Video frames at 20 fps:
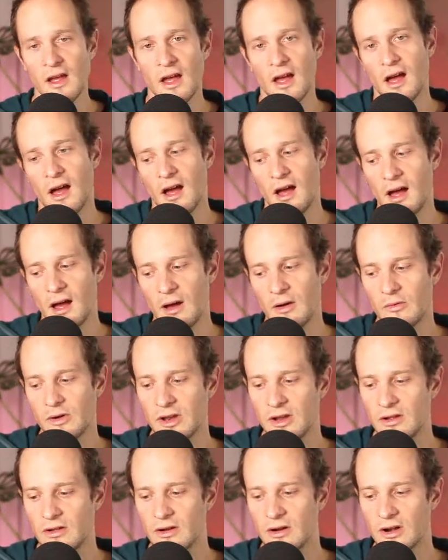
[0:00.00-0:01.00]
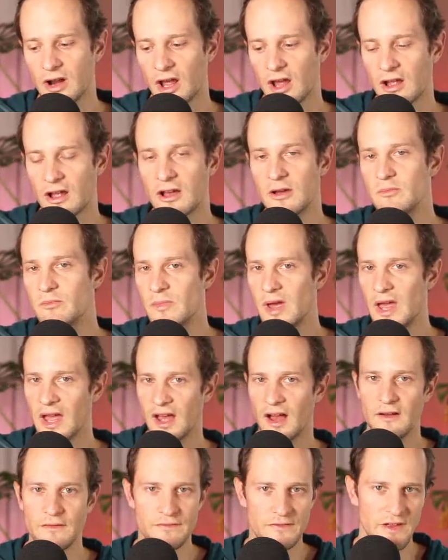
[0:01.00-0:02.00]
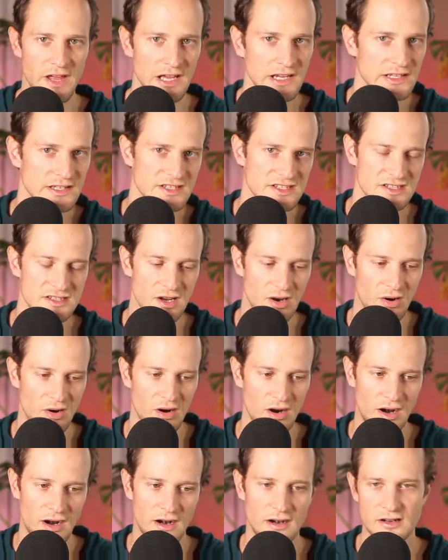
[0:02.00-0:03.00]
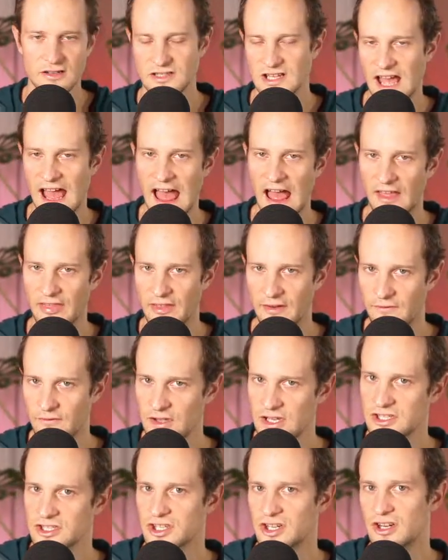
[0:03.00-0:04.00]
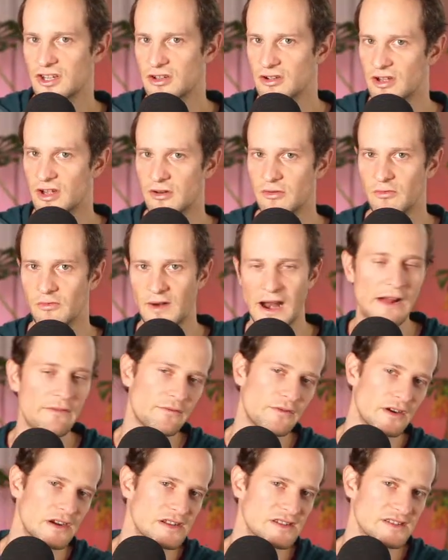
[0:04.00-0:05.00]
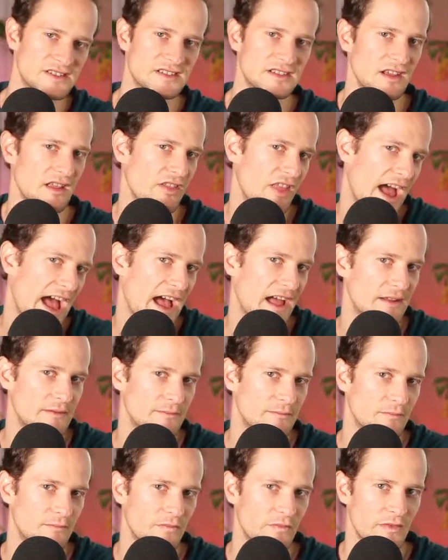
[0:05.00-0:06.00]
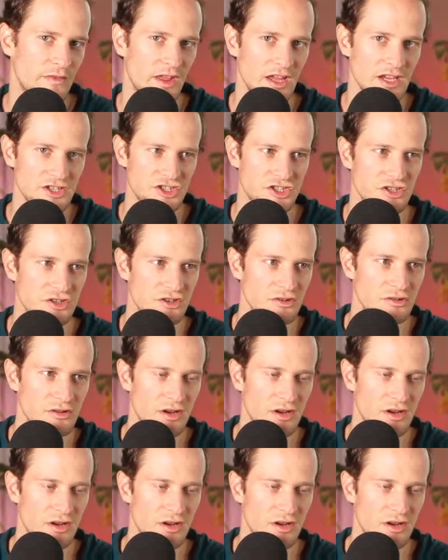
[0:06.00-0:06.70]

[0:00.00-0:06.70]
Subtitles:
when you go to commit a fix or to add the feature, you can reference that issue.